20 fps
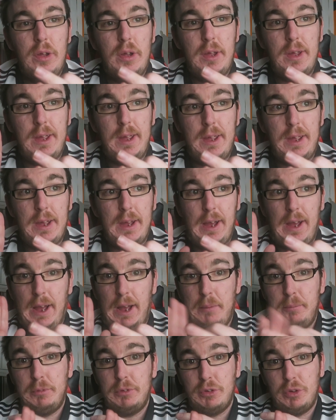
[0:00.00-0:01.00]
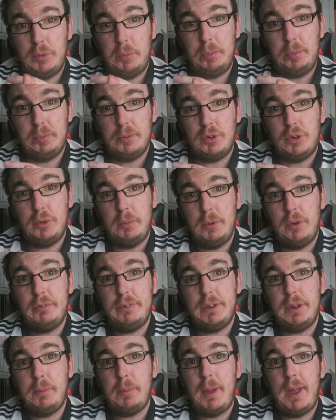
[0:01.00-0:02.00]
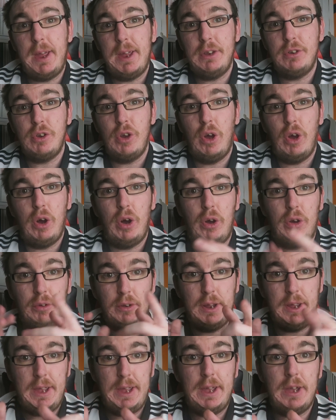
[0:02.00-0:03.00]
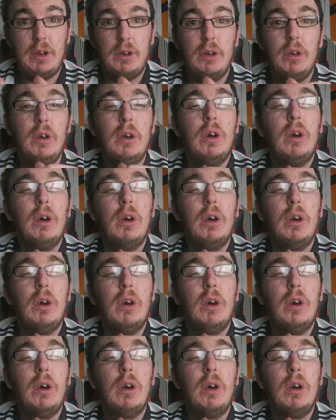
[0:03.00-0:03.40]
and the community page on here.